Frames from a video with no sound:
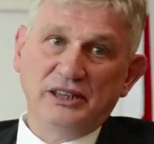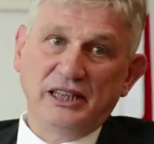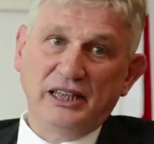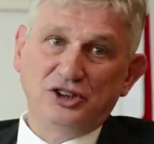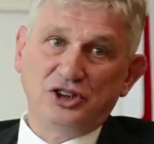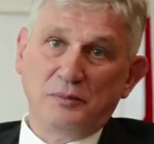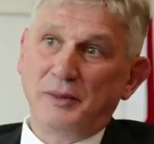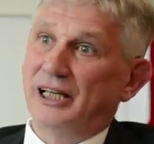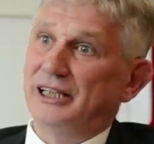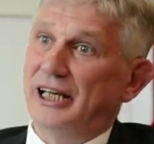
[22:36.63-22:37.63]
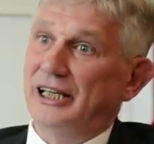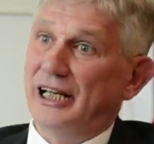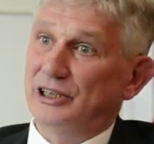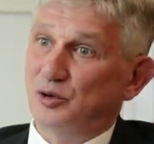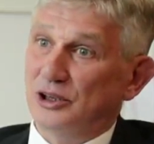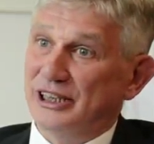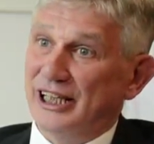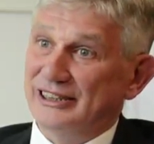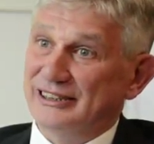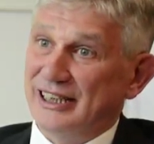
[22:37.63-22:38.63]
the core, the
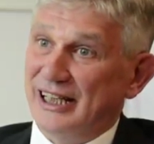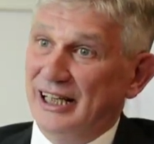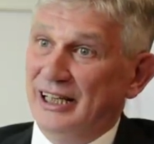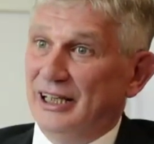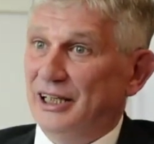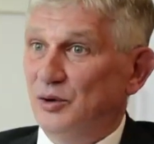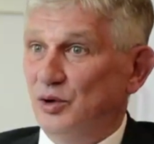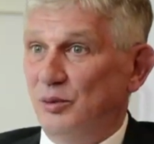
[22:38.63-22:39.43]
heart of Europe.